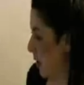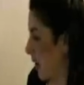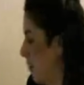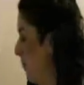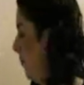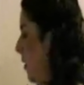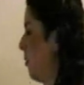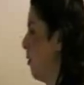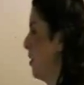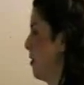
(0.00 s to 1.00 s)
Okay,
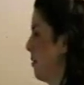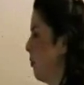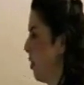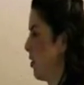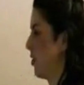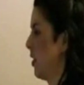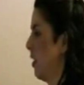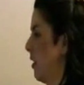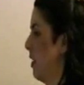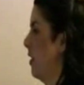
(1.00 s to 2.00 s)
I'm going to be
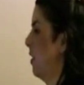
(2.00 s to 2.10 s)
watching